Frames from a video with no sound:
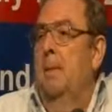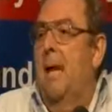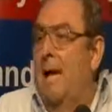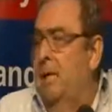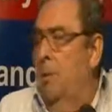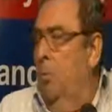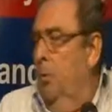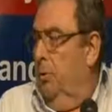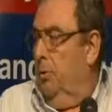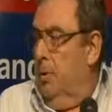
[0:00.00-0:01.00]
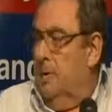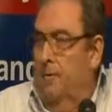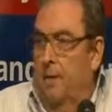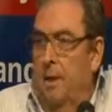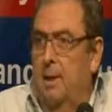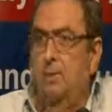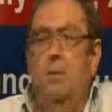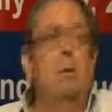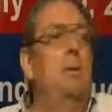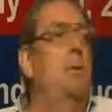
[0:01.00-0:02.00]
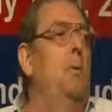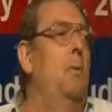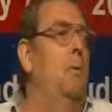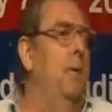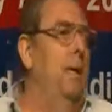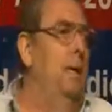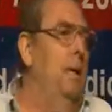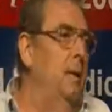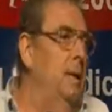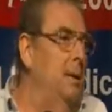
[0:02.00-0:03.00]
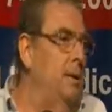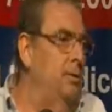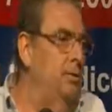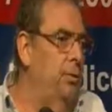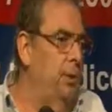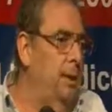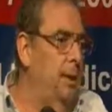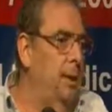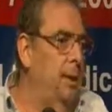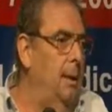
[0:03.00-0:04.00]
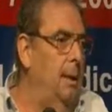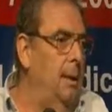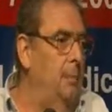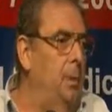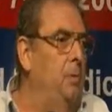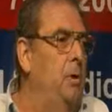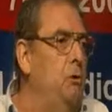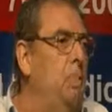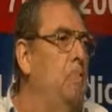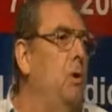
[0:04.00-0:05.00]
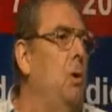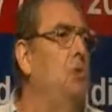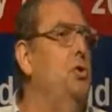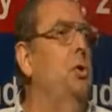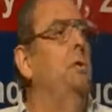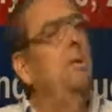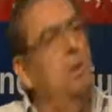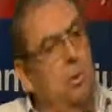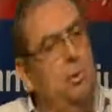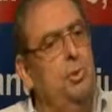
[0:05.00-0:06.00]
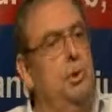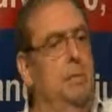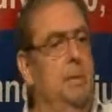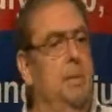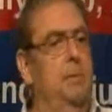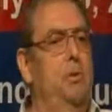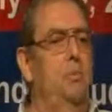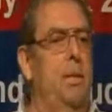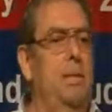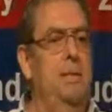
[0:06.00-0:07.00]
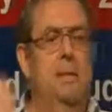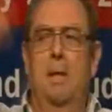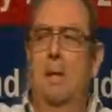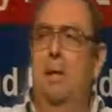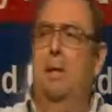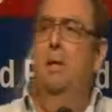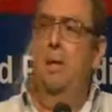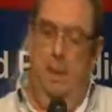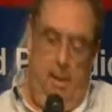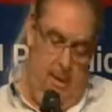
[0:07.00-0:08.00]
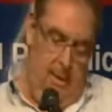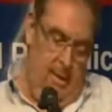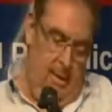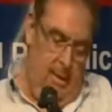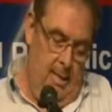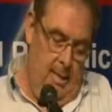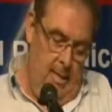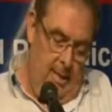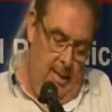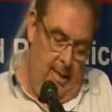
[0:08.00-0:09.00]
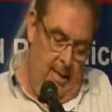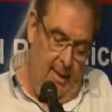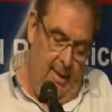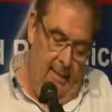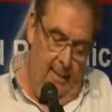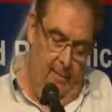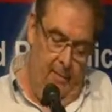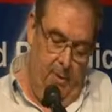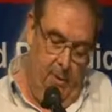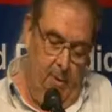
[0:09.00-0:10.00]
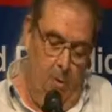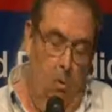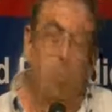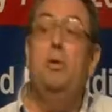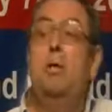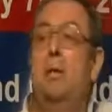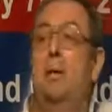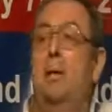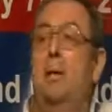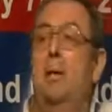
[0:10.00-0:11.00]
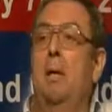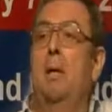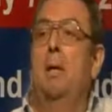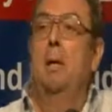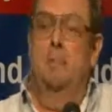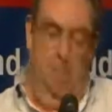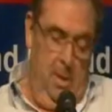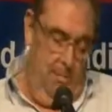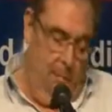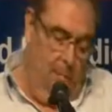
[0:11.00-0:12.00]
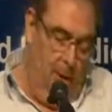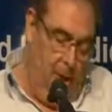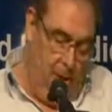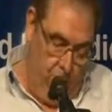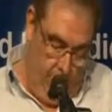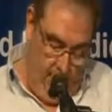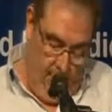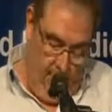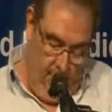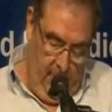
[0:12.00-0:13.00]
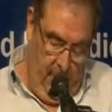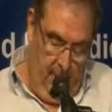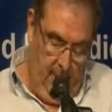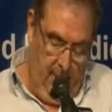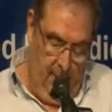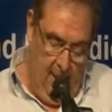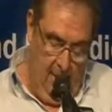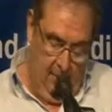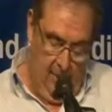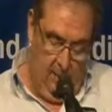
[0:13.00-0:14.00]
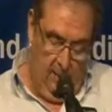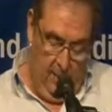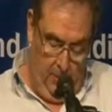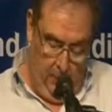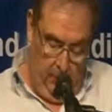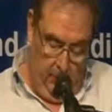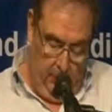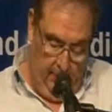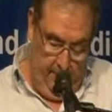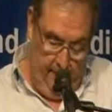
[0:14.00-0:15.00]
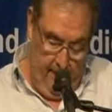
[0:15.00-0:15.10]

Neither will you transfer it when, it, uh, uh when, when, you approach the non Germans, which means the, the uh, ordinary population in, in, in the rest of the world.